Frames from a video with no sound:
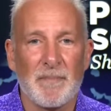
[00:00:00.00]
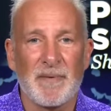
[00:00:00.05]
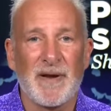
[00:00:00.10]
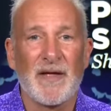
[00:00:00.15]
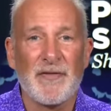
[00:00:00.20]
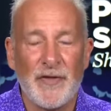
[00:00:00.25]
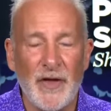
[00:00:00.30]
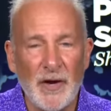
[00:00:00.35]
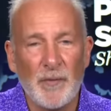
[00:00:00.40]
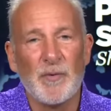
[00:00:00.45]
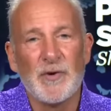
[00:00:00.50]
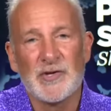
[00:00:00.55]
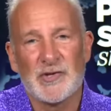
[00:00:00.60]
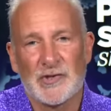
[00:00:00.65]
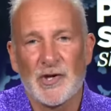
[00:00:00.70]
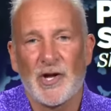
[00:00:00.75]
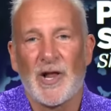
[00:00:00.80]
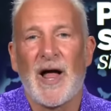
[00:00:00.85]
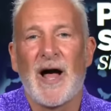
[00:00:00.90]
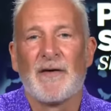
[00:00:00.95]
But I think we
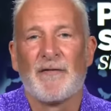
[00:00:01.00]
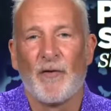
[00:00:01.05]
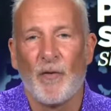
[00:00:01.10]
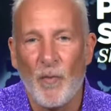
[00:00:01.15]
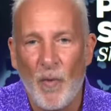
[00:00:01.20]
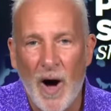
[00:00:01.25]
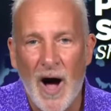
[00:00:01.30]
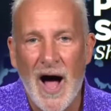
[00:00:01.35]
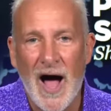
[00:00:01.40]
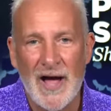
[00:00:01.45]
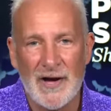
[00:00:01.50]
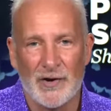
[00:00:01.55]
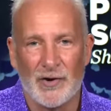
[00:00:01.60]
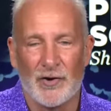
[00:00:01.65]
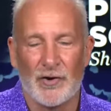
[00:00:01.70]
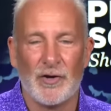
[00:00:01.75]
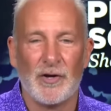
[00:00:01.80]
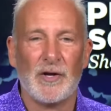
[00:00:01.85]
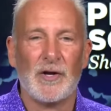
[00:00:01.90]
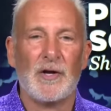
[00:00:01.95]
still have a
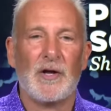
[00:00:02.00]
while